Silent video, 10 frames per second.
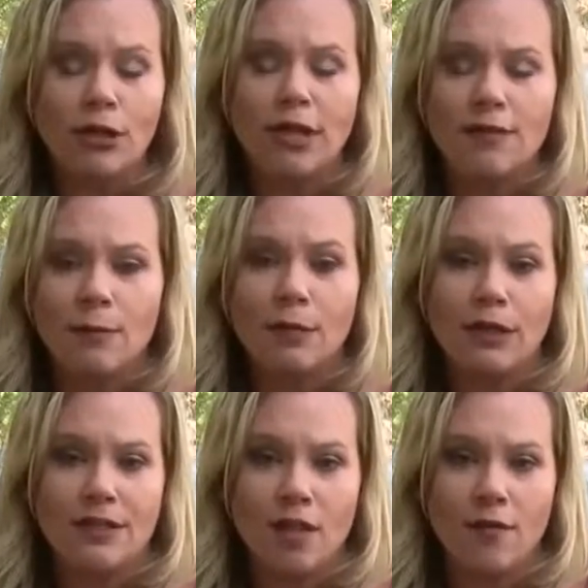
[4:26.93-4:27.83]
Cleveland
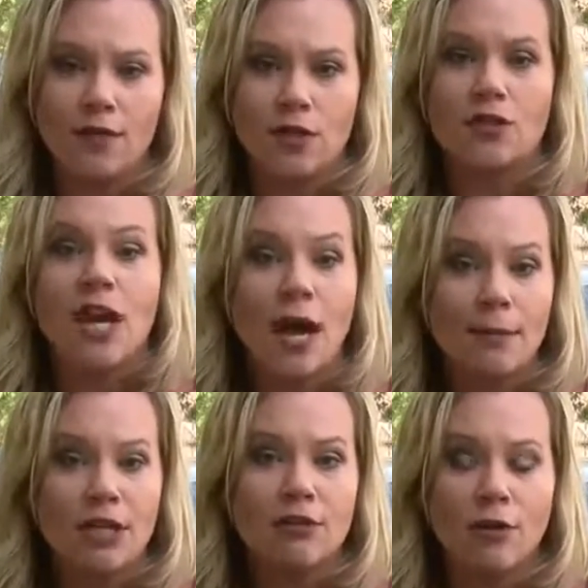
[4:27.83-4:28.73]
police officer
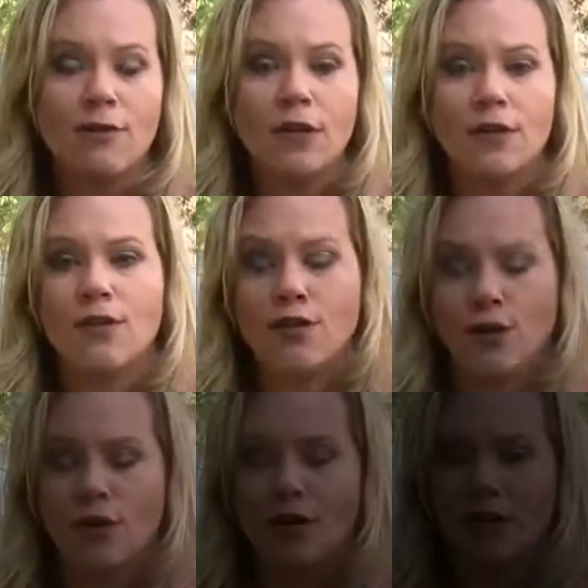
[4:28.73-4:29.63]
Tommy Griffin III.